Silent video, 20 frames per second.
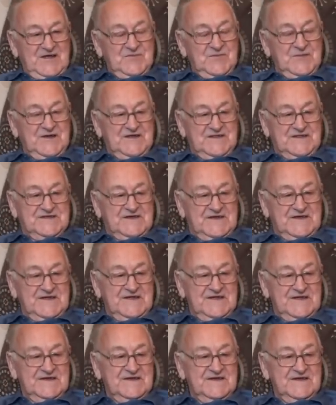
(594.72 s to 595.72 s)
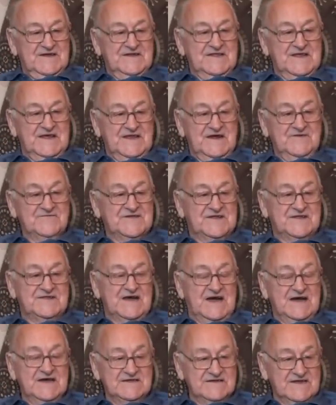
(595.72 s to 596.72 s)
But then after
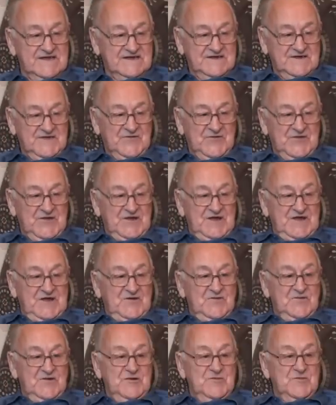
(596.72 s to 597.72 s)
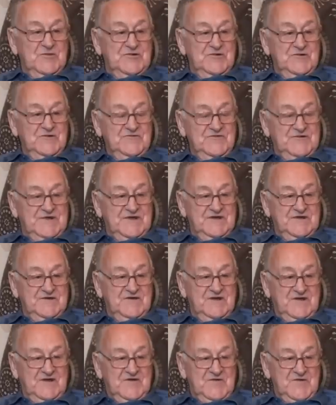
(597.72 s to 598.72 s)
that, we moved
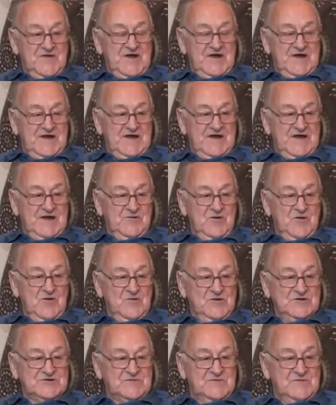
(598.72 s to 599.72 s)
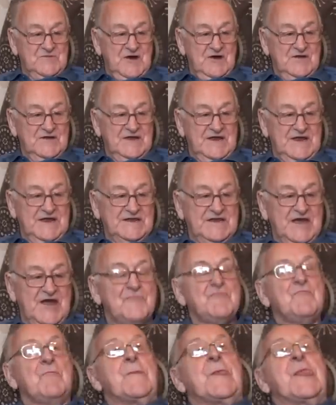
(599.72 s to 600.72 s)
where it was Mount Land,
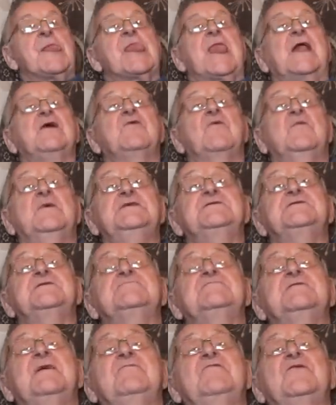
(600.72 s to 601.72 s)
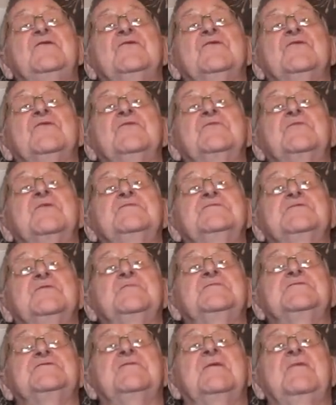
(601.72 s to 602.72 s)
we went to Trevor Road. We was
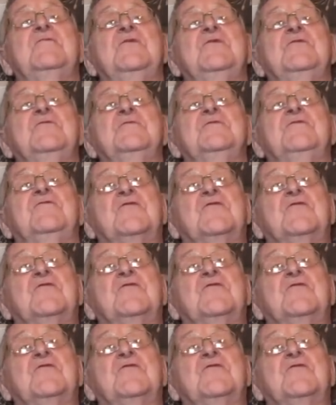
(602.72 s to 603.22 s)
up Trevor Road